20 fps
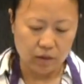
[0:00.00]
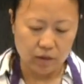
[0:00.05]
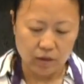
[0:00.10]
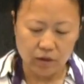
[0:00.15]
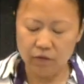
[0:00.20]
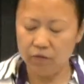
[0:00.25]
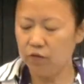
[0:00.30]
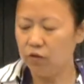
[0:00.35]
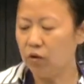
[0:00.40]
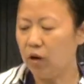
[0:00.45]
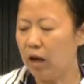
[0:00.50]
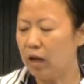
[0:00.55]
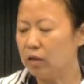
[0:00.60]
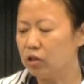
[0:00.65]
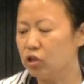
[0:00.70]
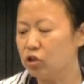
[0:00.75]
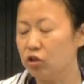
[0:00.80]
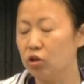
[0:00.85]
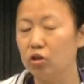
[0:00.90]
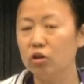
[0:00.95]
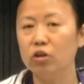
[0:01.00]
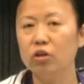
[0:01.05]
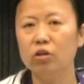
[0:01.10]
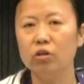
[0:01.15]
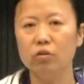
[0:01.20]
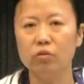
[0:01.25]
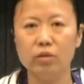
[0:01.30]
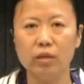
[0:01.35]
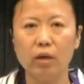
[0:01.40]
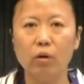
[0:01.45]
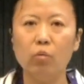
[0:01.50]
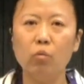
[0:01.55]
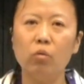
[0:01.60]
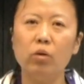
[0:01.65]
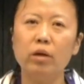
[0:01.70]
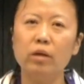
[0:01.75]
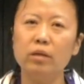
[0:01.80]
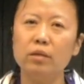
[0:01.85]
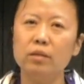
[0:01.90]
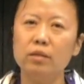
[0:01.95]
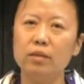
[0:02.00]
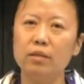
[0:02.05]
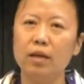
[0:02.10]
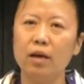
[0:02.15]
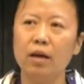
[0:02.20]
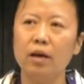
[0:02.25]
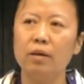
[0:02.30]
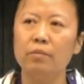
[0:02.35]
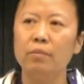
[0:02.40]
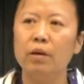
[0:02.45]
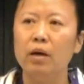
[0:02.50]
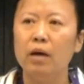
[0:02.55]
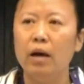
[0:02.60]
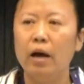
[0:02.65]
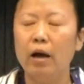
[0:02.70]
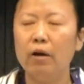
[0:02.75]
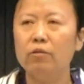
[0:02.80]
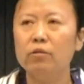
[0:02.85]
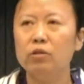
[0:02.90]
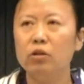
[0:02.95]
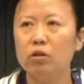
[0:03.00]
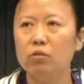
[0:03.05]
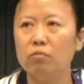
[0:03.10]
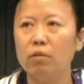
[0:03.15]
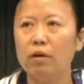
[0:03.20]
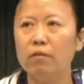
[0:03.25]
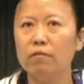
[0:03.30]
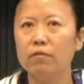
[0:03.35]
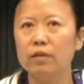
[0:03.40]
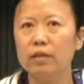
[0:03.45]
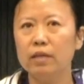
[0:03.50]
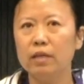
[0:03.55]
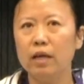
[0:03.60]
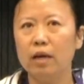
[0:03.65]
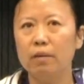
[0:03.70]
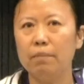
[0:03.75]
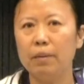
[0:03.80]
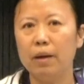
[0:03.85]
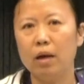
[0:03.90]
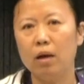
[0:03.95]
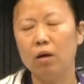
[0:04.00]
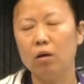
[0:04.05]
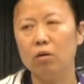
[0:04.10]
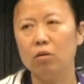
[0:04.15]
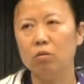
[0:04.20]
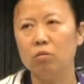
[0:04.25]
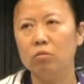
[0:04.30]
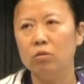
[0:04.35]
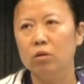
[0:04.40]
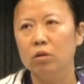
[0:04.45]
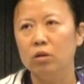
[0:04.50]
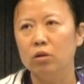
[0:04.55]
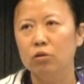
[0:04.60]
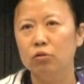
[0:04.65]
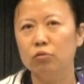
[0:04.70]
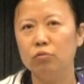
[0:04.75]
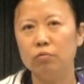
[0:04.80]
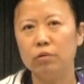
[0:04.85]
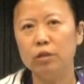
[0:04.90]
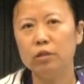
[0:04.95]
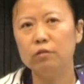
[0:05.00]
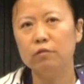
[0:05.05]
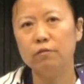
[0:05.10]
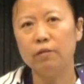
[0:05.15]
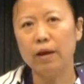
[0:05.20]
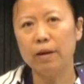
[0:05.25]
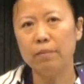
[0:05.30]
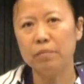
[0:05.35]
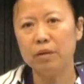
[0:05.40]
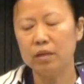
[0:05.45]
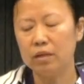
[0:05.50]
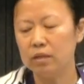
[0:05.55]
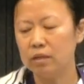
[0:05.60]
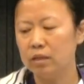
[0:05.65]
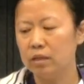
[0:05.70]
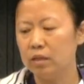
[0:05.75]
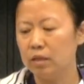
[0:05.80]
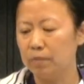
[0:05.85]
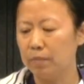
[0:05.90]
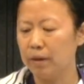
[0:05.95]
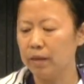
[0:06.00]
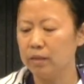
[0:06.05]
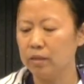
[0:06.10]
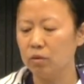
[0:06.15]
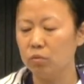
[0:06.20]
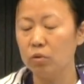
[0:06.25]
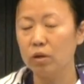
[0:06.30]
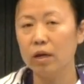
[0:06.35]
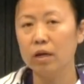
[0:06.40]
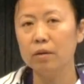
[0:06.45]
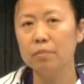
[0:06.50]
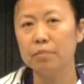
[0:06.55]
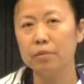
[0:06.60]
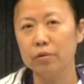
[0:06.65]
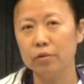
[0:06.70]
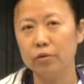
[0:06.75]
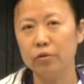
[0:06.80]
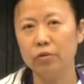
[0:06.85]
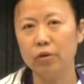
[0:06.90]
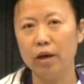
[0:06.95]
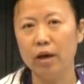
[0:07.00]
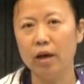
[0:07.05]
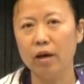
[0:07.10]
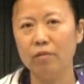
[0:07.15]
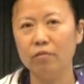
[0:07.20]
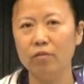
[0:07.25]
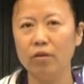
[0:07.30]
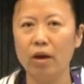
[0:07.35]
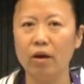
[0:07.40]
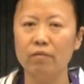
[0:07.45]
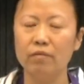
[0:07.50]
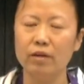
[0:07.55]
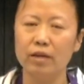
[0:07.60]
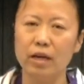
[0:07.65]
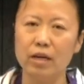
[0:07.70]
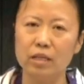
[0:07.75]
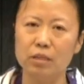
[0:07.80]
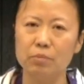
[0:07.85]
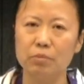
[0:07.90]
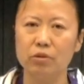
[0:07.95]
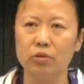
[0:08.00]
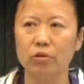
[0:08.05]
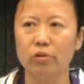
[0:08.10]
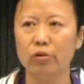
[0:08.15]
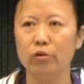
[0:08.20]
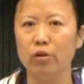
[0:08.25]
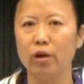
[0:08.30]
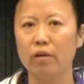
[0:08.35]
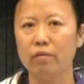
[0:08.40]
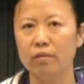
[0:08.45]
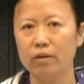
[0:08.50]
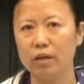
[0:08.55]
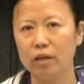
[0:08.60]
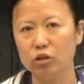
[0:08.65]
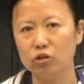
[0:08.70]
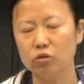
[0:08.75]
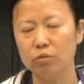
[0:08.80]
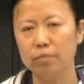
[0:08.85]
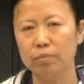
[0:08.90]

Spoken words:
If you're unsure, you say, what is the time? I would say roughly about 3 to 5 minutes. Depends on what kind of burner you have. You have a gas burner, you have electric